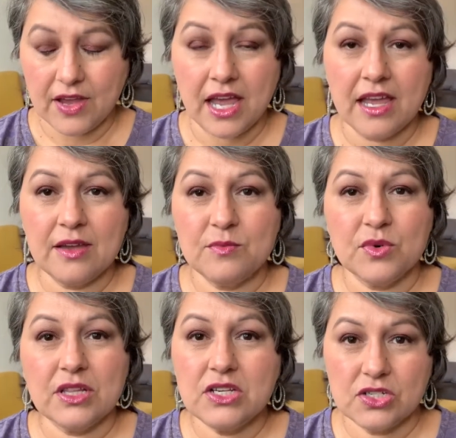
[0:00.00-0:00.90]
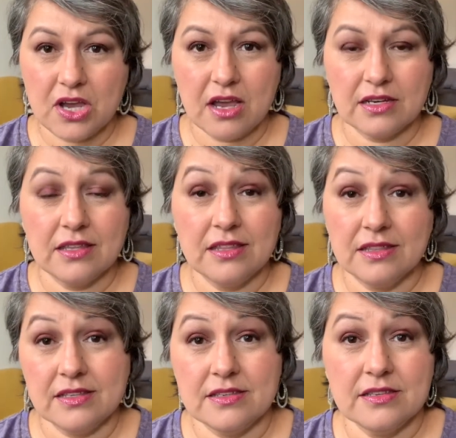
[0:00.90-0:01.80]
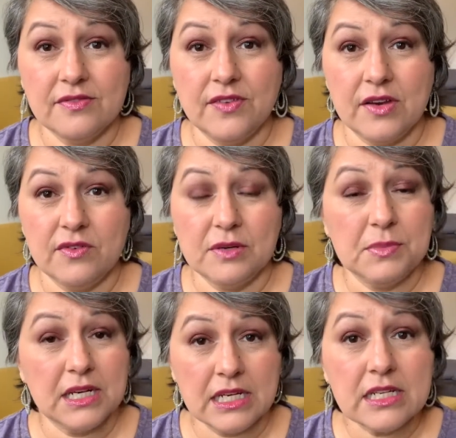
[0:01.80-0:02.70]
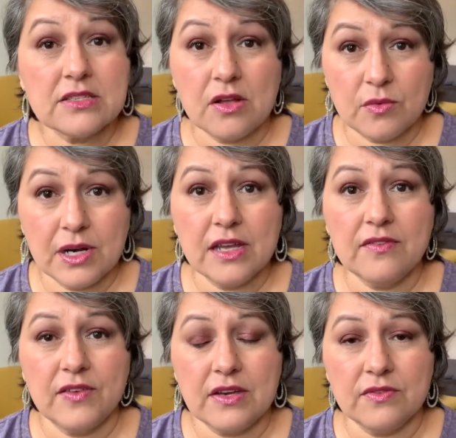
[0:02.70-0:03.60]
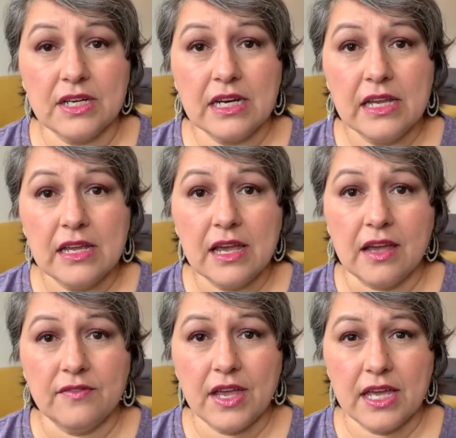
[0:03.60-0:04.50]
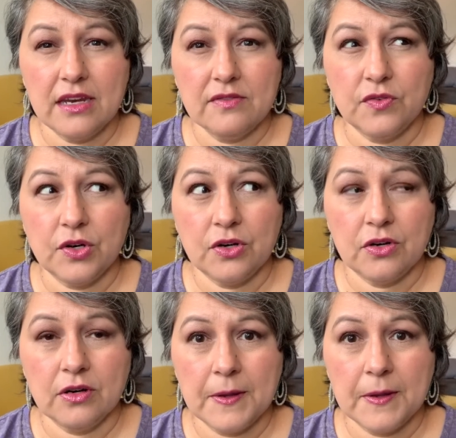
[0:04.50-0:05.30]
I am really shocked that this is a favorite, but it is already a favorite. I've had it for